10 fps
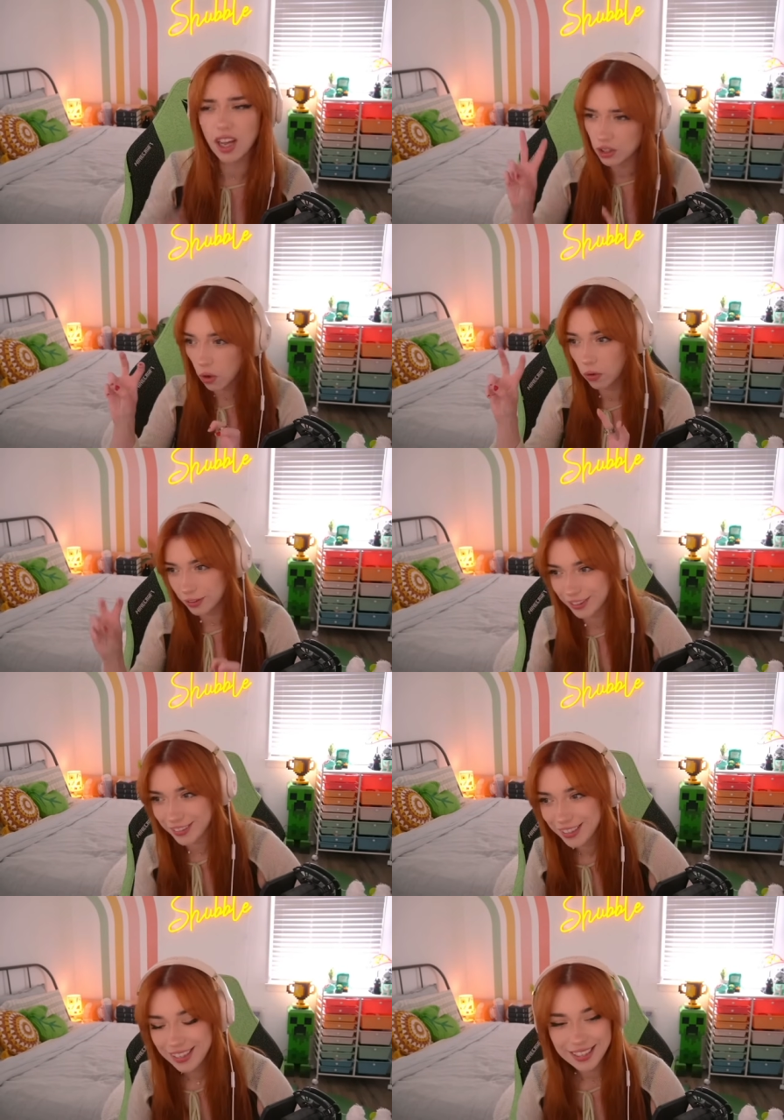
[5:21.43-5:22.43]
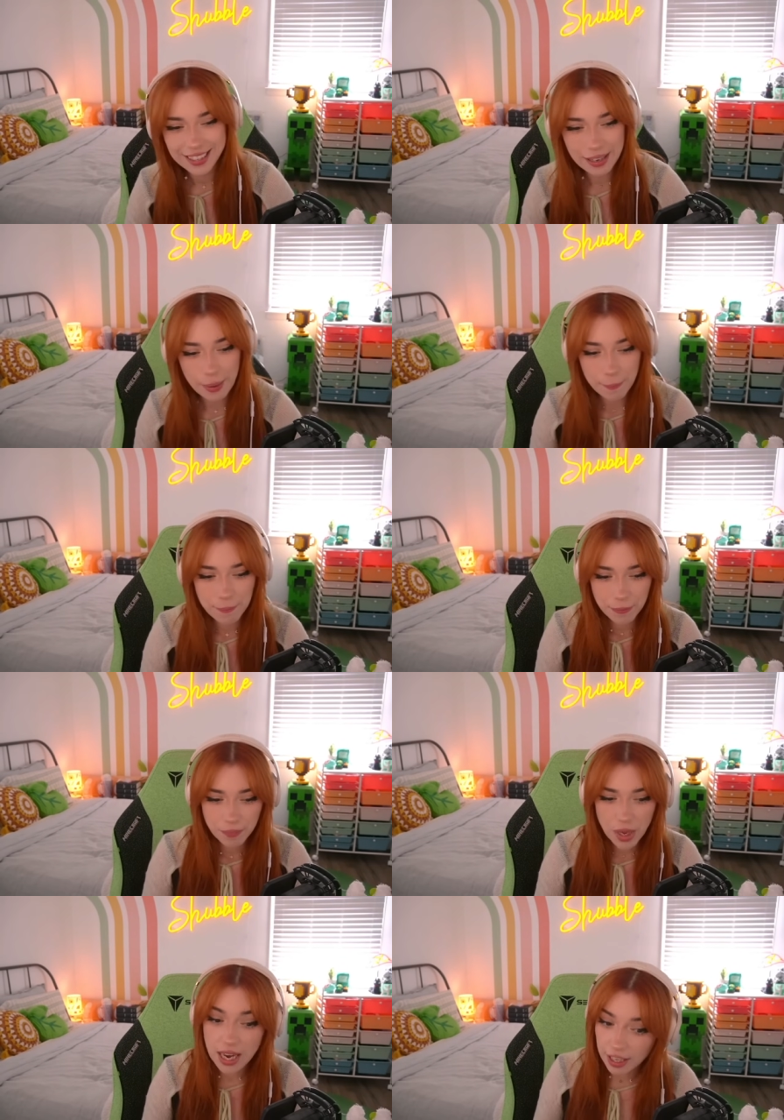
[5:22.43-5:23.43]

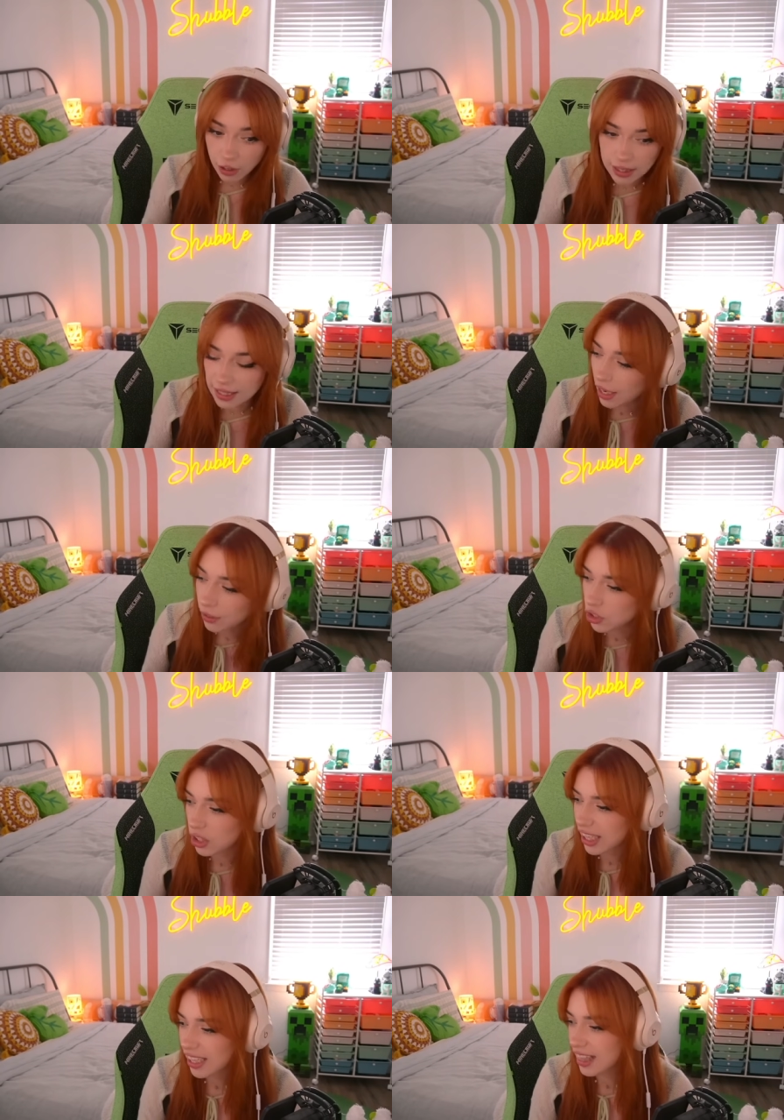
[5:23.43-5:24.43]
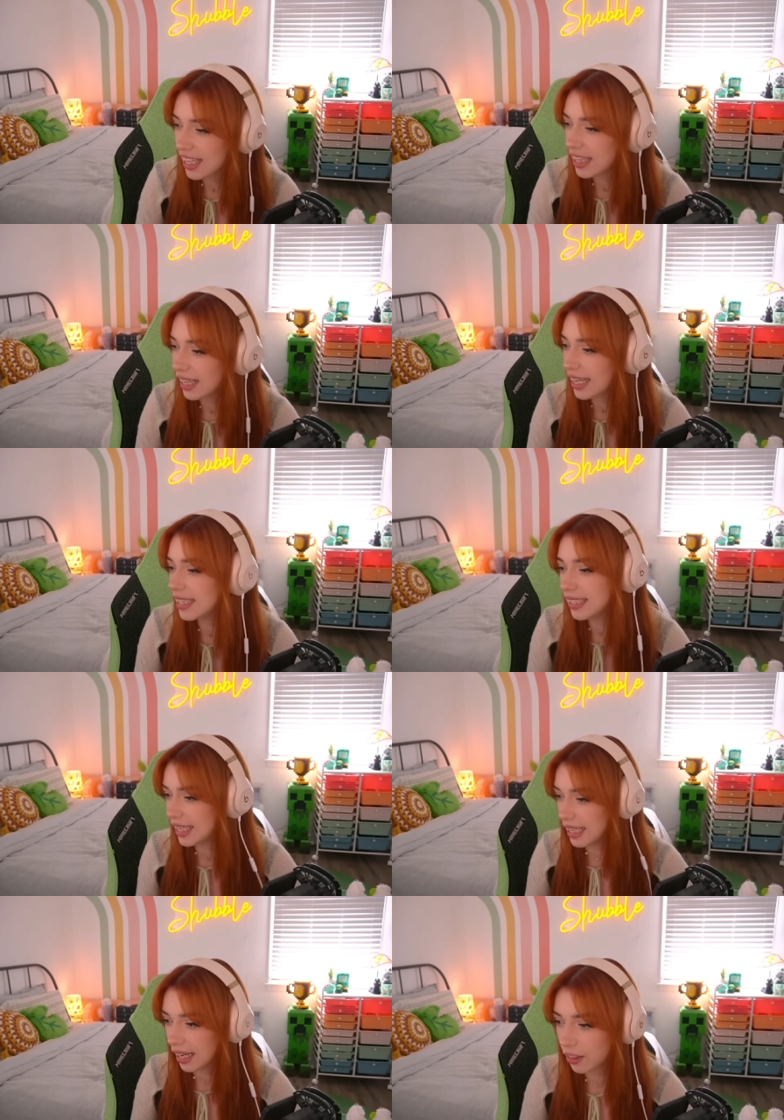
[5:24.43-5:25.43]
and I thought that that was just, like, a thing that kids
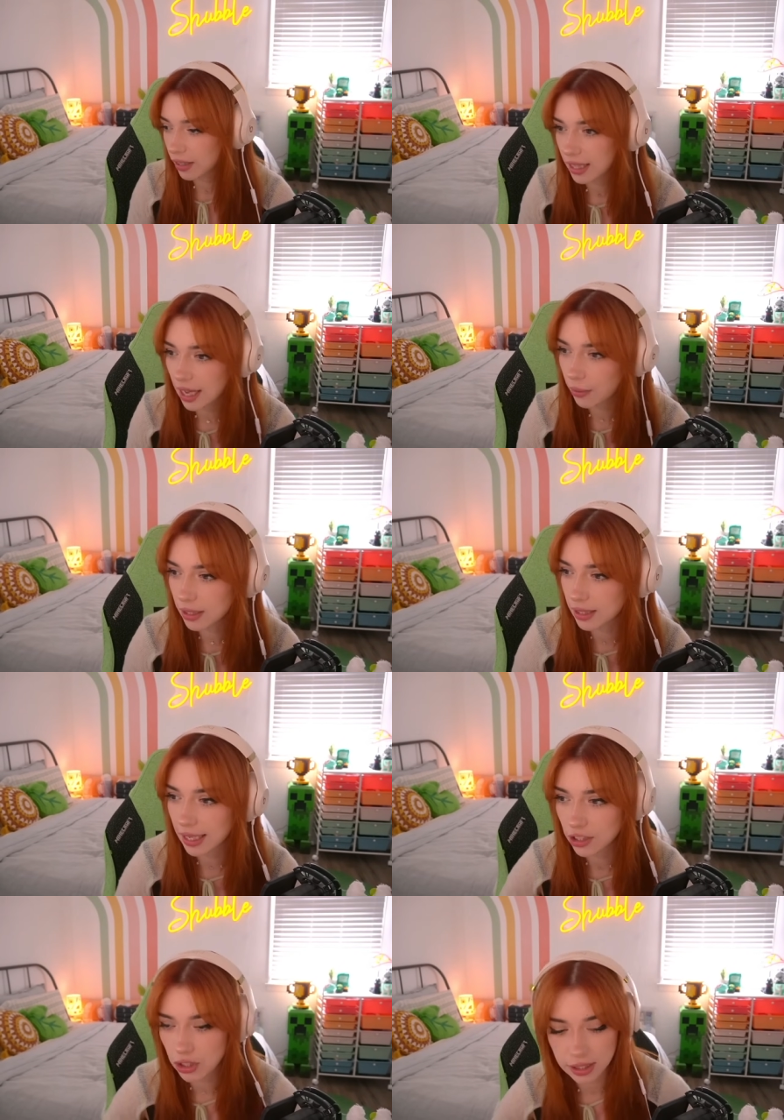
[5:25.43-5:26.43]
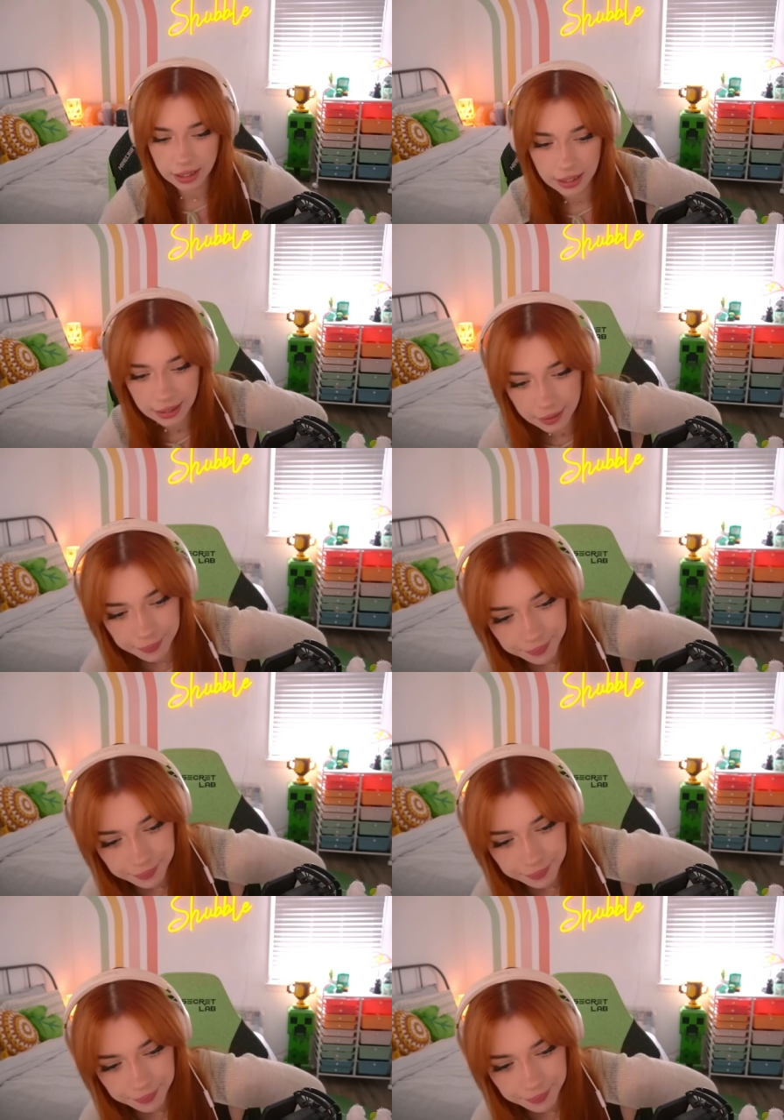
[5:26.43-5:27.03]
did. I thought that that was, like, just a